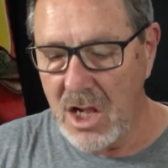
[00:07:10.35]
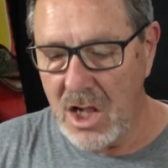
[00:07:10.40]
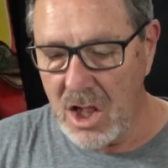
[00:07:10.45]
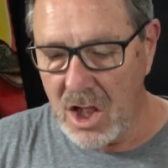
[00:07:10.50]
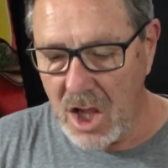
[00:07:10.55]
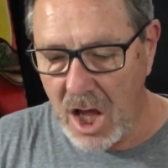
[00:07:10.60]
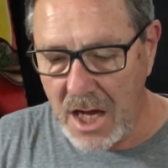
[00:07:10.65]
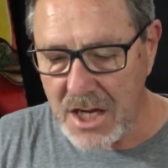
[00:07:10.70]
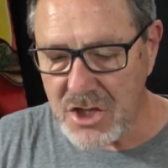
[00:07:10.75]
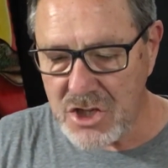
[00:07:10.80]

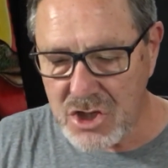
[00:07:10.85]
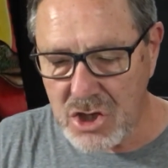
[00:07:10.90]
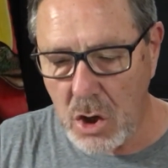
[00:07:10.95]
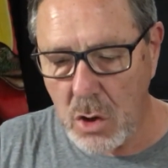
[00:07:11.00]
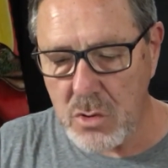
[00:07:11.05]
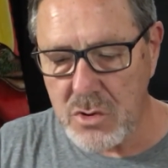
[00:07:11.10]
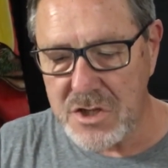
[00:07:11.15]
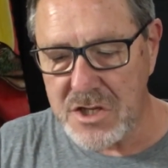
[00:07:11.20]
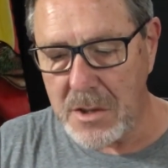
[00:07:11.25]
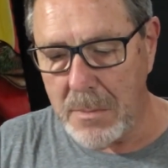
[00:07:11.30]
Lot
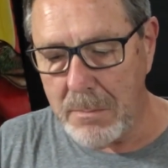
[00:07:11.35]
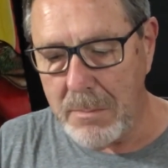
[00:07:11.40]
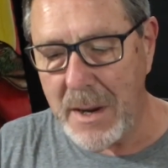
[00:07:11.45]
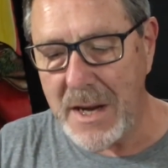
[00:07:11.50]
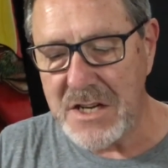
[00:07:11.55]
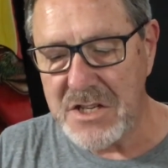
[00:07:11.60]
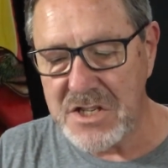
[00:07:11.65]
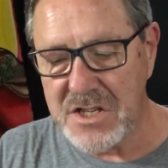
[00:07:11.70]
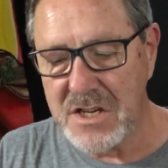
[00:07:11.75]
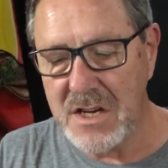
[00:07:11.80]
chose the
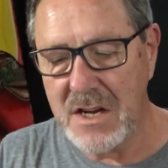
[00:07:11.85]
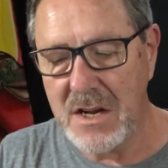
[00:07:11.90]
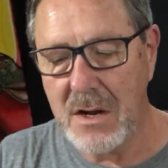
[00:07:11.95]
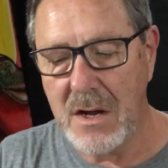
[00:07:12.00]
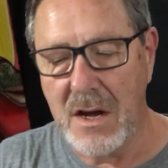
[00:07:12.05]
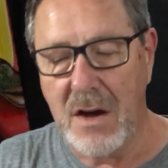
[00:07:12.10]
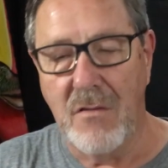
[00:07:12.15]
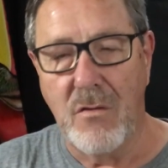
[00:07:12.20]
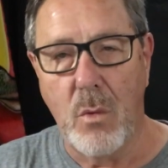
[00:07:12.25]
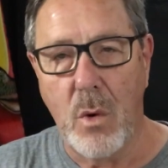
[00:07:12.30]
best
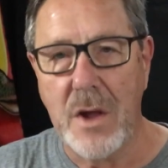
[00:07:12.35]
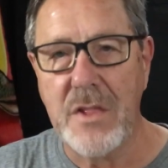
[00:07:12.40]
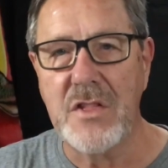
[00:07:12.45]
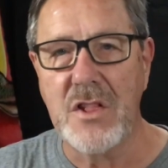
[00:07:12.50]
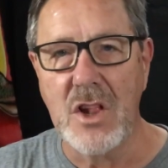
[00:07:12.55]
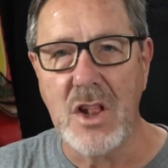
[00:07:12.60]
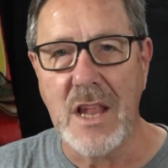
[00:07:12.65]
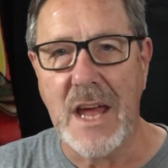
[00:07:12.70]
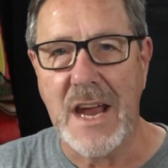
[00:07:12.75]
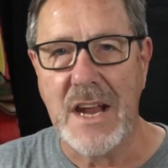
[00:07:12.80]
of what
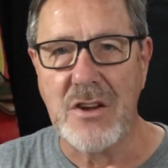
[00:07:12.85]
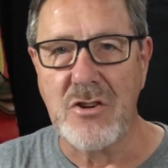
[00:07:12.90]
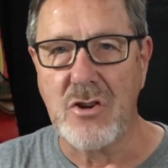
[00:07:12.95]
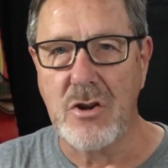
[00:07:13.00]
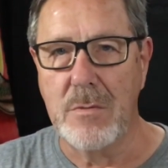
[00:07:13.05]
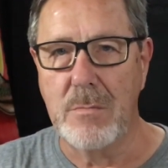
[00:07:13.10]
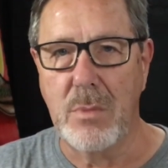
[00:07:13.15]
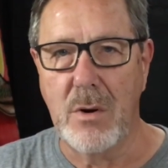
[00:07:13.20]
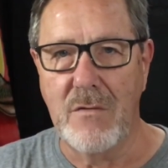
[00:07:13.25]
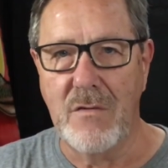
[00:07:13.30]
the land
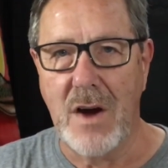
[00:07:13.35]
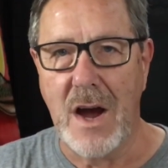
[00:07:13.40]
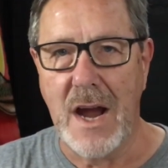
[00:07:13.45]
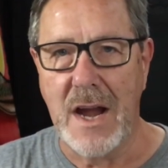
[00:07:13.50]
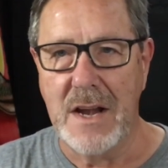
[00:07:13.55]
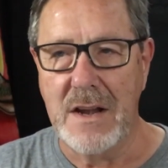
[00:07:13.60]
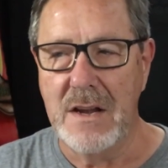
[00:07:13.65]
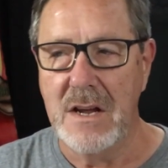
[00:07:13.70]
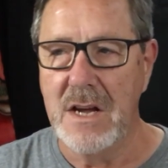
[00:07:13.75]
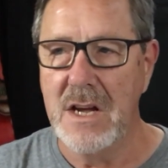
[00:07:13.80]
could
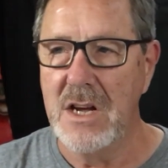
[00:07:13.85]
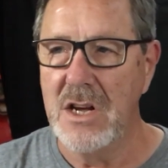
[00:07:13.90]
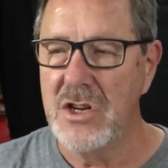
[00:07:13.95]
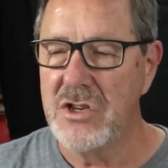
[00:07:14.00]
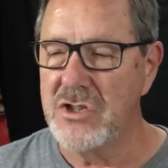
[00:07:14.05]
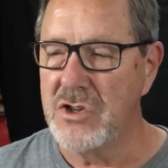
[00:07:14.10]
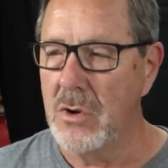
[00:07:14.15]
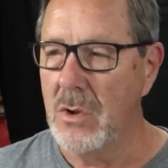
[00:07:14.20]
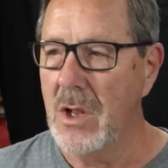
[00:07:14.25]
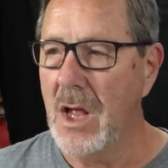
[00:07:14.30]
provide.
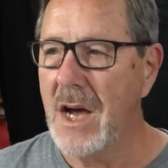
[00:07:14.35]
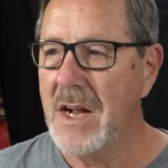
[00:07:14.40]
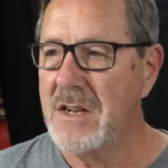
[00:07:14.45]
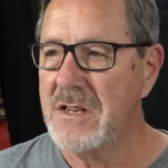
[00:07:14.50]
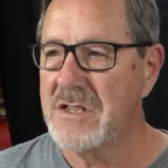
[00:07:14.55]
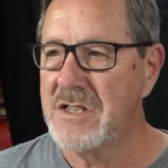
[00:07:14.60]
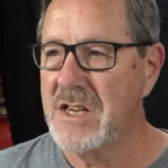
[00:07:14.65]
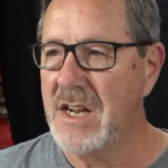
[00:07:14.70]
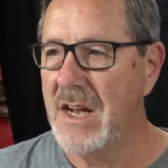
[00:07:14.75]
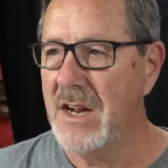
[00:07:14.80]
So
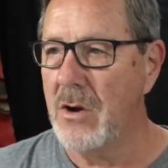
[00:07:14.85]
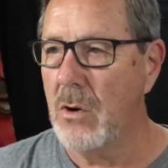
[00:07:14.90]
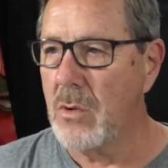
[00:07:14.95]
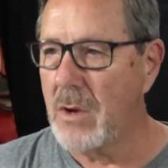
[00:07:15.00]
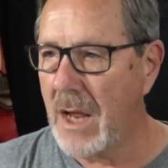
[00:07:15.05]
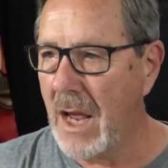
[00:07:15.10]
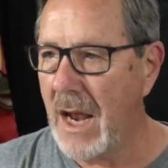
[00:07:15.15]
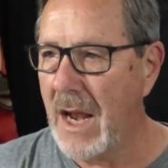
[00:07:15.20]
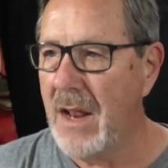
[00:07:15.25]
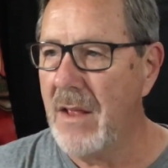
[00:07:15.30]
Lot said,
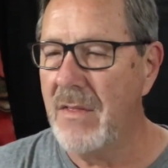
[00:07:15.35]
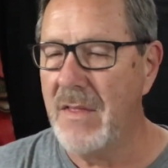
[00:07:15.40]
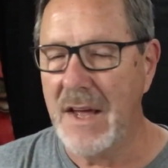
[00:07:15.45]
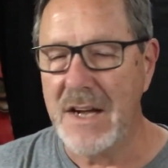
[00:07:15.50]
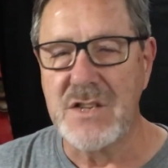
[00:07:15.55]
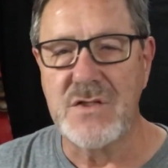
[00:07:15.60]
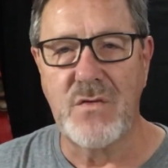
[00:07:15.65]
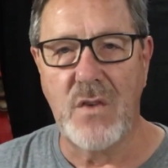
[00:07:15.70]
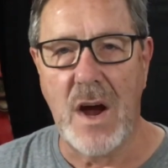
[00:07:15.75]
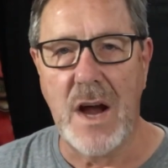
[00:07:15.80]
"Okay,
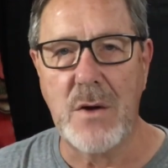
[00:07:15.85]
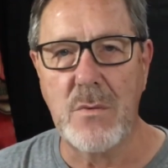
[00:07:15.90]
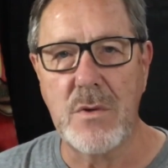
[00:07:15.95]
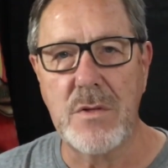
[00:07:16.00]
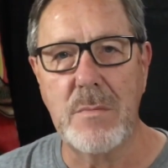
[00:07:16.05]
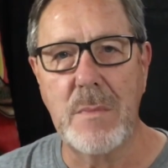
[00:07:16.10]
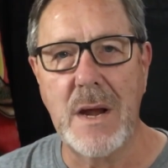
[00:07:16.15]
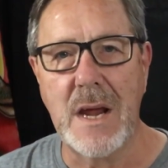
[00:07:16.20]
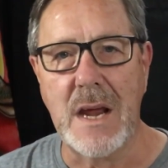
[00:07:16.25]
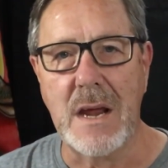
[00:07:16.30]
that's fine
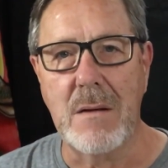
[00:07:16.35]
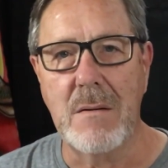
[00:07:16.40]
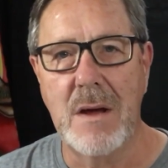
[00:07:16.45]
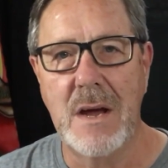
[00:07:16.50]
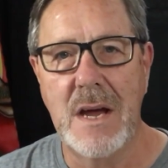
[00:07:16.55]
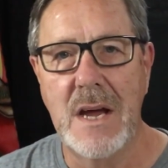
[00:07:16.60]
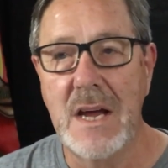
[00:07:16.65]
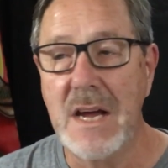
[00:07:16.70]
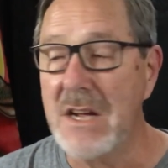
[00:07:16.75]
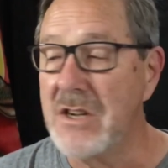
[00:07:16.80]
with me."
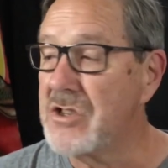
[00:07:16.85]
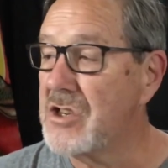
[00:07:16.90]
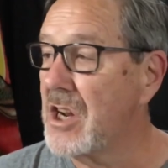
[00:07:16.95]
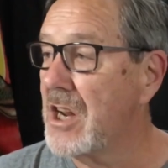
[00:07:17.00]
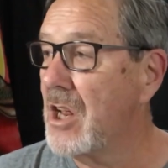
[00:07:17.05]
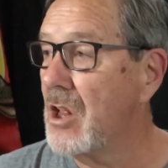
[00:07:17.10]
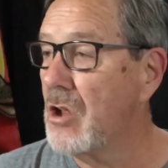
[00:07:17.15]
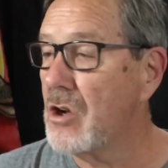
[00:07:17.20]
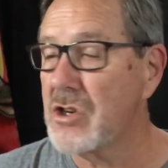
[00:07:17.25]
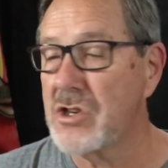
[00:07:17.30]
And so
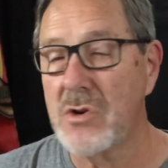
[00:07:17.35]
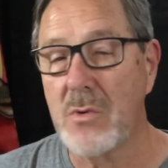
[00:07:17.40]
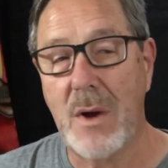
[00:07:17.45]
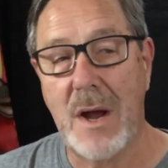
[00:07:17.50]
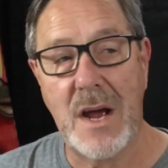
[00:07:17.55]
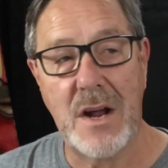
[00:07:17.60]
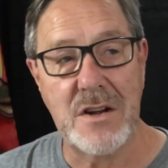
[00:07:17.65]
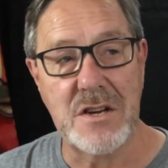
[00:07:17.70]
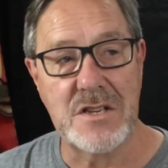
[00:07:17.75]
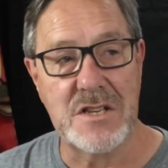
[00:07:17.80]
he looks
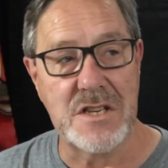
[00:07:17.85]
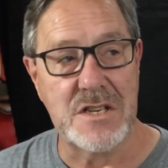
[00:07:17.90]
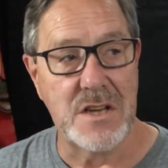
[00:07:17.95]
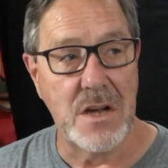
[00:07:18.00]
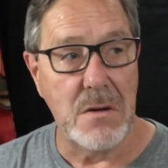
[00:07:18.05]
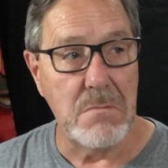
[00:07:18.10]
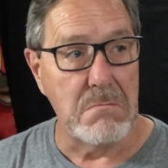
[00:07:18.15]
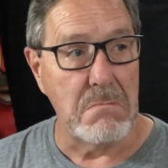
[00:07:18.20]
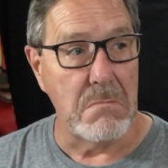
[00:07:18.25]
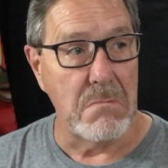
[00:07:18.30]
around, he says,
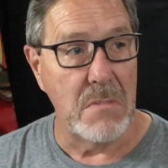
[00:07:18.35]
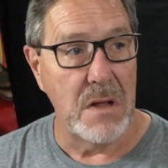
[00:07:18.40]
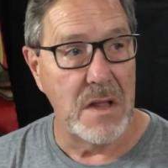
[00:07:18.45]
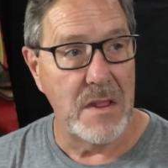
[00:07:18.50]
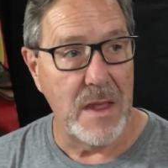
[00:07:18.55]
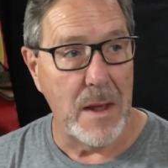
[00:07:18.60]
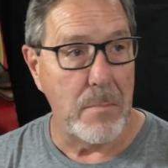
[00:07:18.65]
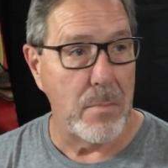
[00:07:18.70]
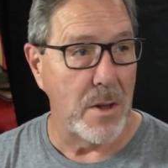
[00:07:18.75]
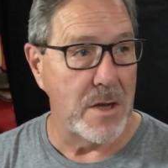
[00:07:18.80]

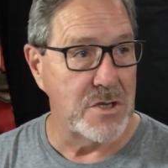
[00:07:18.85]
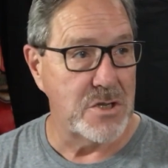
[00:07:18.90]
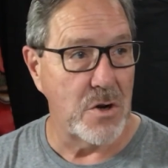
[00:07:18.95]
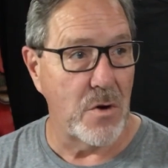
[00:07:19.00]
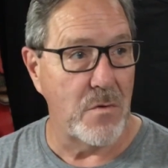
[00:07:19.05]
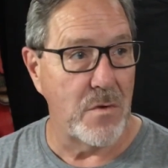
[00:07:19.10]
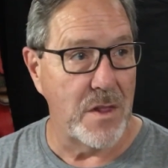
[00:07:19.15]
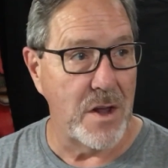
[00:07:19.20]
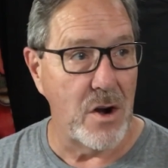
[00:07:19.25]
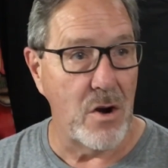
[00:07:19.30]
"That place
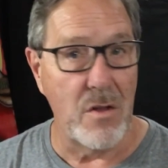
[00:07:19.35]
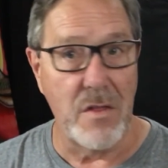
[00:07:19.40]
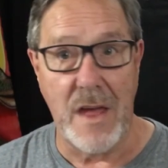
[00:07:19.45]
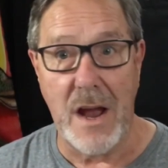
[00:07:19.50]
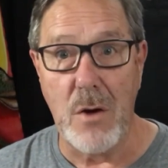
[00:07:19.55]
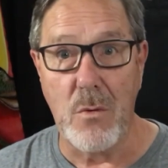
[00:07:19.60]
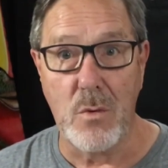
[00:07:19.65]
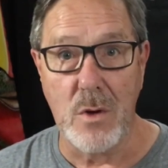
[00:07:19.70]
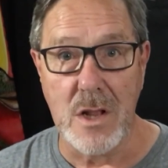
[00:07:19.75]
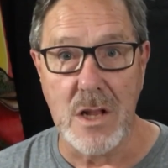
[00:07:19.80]
over there,
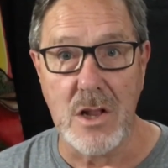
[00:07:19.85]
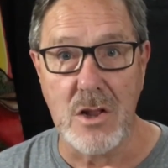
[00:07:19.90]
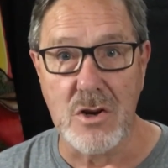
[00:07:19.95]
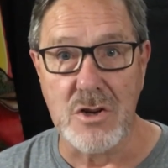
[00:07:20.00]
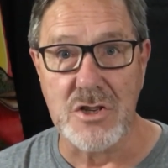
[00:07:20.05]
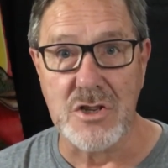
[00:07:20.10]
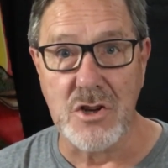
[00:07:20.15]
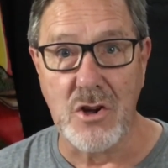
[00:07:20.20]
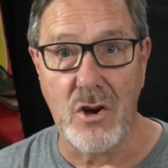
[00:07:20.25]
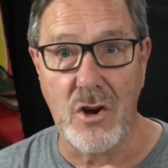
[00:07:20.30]
that really
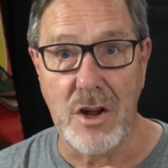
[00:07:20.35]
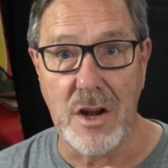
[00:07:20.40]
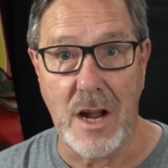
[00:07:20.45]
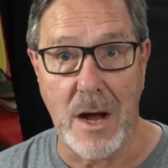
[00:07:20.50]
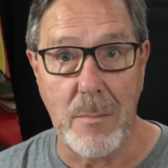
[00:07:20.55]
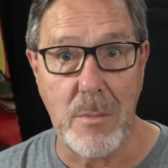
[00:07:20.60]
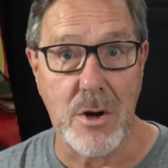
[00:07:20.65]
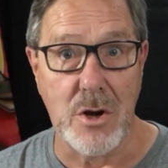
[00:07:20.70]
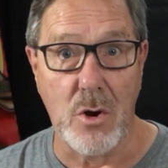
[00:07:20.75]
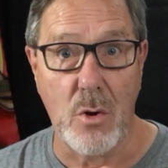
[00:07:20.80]
looks good.
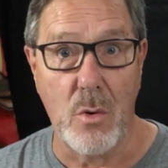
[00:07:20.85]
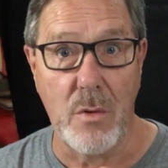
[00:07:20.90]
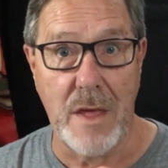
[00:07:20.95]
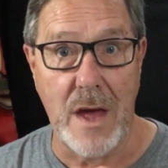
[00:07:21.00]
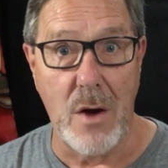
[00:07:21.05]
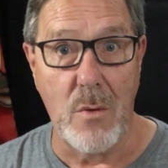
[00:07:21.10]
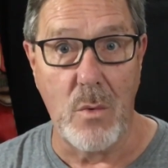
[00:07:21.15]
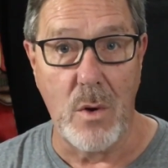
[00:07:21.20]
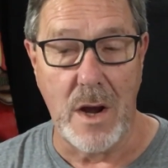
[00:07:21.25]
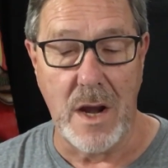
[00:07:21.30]
I'm going to go
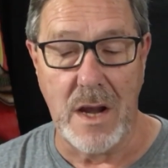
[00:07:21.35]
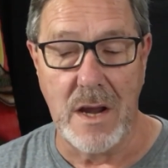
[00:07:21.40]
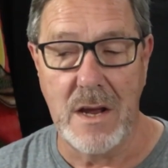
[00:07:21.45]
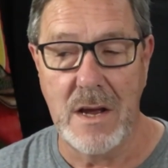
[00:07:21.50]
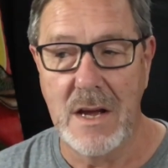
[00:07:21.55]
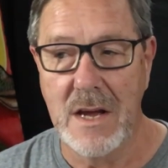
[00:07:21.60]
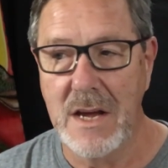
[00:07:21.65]
that way."